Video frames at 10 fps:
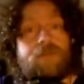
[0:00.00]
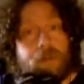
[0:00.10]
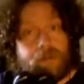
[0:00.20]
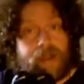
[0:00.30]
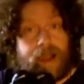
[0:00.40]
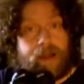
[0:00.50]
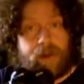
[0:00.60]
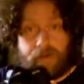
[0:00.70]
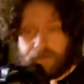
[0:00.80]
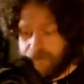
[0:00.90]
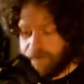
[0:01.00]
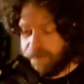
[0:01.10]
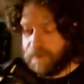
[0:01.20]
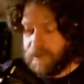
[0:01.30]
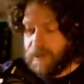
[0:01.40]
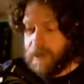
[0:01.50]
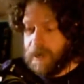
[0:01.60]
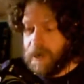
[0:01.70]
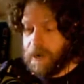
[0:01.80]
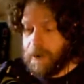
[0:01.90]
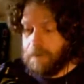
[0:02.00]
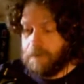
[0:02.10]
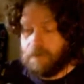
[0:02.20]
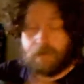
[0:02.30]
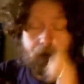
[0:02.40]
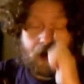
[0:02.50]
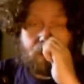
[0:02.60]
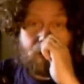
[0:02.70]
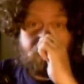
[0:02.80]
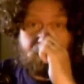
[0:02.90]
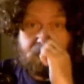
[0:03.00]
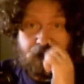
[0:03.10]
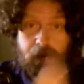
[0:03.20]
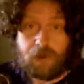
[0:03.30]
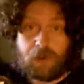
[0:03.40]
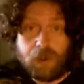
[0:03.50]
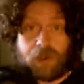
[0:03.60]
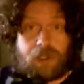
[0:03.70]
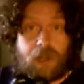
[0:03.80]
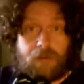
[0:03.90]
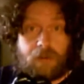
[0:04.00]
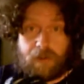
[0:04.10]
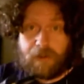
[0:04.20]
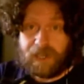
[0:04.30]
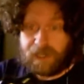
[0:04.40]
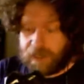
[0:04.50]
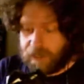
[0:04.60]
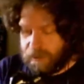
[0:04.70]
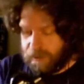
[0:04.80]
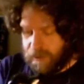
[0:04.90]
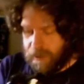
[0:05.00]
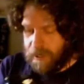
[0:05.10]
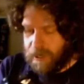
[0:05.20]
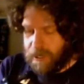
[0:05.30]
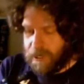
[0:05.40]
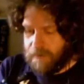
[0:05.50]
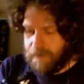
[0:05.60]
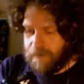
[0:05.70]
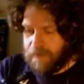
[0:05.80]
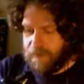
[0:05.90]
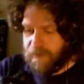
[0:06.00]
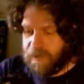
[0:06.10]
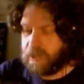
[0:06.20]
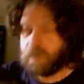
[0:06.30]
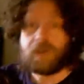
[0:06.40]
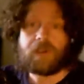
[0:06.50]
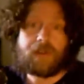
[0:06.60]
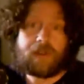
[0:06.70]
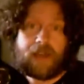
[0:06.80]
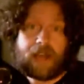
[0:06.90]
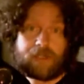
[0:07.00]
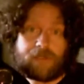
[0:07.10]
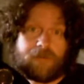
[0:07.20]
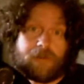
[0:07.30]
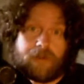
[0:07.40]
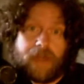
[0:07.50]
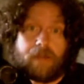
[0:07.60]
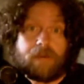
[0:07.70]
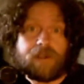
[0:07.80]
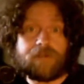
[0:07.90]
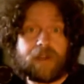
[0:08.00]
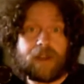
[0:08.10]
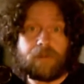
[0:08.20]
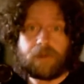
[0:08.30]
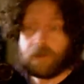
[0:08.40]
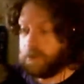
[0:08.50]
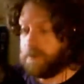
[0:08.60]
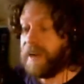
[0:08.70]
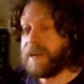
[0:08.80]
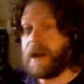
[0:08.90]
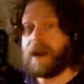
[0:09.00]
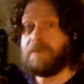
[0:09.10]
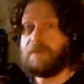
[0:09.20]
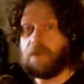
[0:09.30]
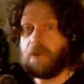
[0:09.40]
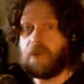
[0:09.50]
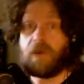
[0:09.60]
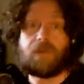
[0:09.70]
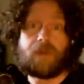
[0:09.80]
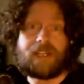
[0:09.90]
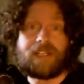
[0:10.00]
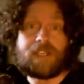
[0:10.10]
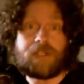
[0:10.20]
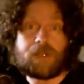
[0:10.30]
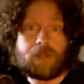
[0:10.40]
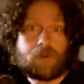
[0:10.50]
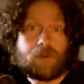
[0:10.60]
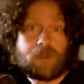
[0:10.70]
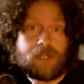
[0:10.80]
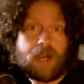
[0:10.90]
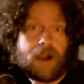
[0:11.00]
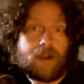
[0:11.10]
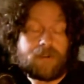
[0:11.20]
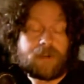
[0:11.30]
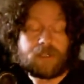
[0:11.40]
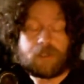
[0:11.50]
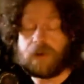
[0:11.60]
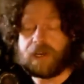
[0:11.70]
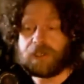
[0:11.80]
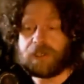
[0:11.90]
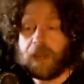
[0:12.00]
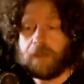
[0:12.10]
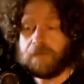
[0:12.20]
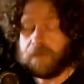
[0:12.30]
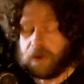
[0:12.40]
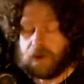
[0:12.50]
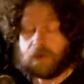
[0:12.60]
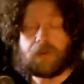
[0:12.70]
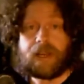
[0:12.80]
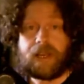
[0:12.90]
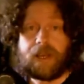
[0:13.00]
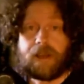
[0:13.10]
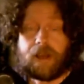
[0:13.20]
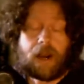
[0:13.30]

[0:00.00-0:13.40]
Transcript: film camera. I believe we should start with the basics. This is one of the last film cameras available to mankind before the world went digital, which I think is quite a shame, really.